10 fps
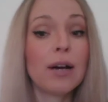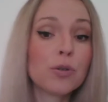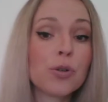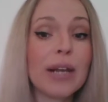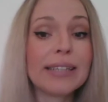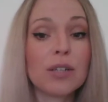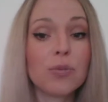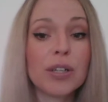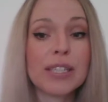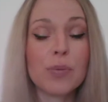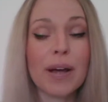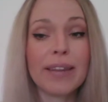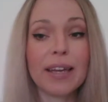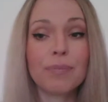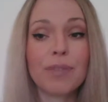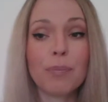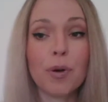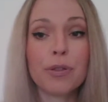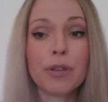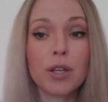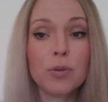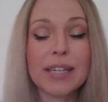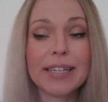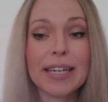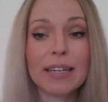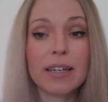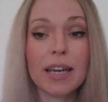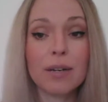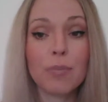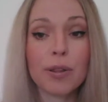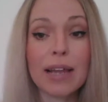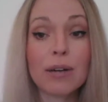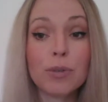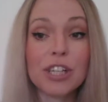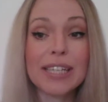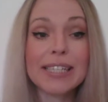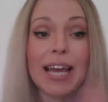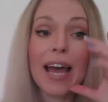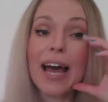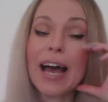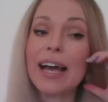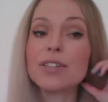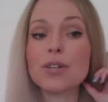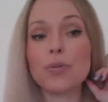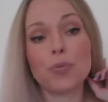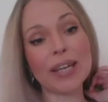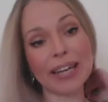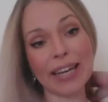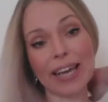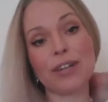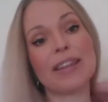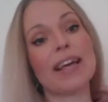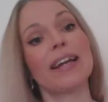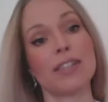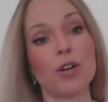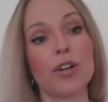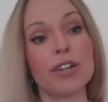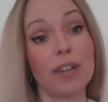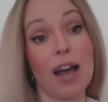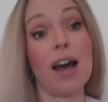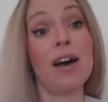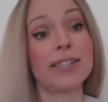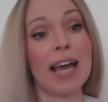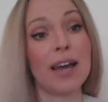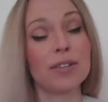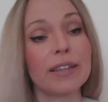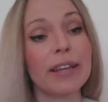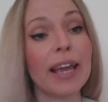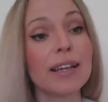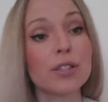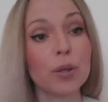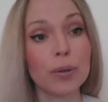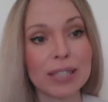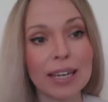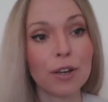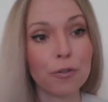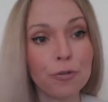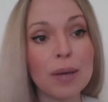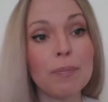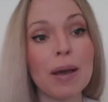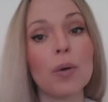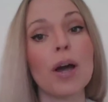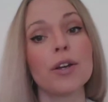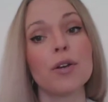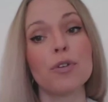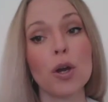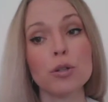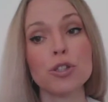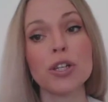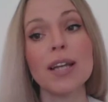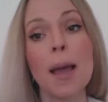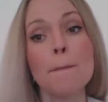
also Latin word as well. They both use it in both languages, and we can hear it that it's got an R sound in the end, so it's like a female kind of notion.